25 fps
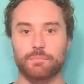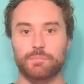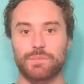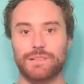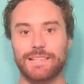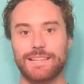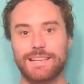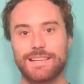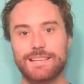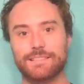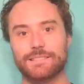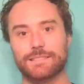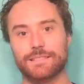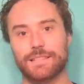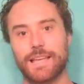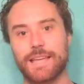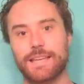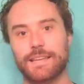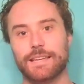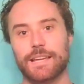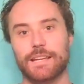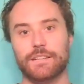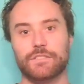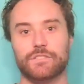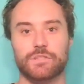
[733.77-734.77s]
Please
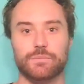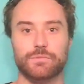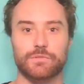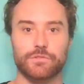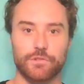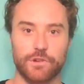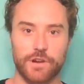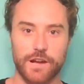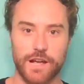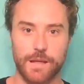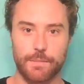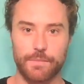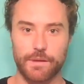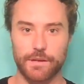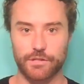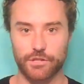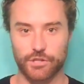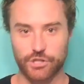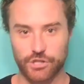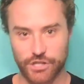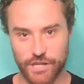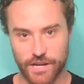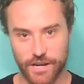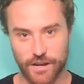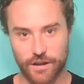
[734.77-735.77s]
like and subscribe and
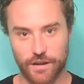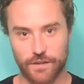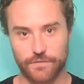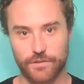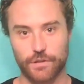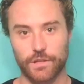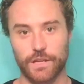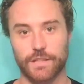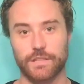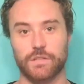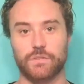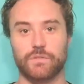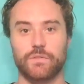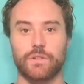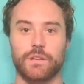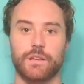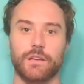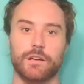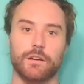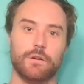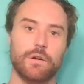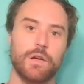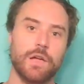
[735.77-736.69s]
share if you like this video.